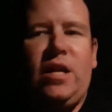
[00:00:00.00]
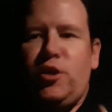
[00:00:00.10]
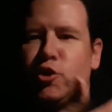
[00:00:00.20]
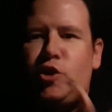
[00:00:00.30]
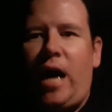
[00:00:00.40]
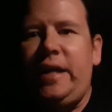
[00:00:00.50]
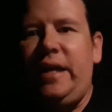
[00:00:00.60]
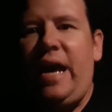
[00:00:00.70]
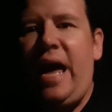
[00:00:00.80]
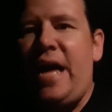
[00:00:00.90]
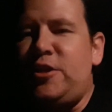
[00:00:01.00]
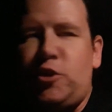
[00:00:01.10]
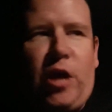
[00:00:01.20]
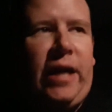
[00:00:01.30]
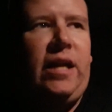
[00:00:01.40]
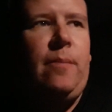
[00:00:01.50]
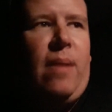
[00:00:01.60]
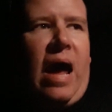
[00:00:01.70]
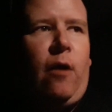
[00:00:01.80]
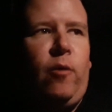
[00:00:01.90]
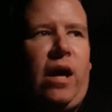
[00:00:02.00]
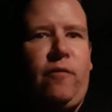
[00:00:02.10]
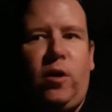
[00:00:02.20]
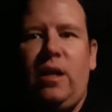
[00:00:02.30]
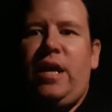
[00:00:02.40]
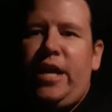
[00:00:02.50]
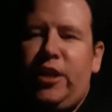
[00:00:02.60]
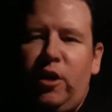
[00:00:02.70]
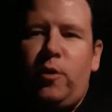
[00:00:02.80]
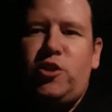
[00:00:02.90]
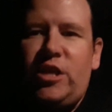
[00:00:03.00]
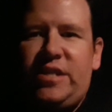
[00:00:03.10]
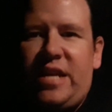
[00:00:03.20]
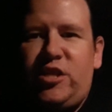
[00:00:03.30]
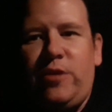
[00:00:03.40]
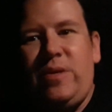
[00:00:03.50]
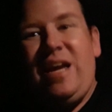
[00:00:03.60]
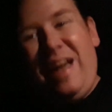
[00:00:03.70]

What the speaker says: shot in the head, shot in the back, whatever. And you know what she did? She was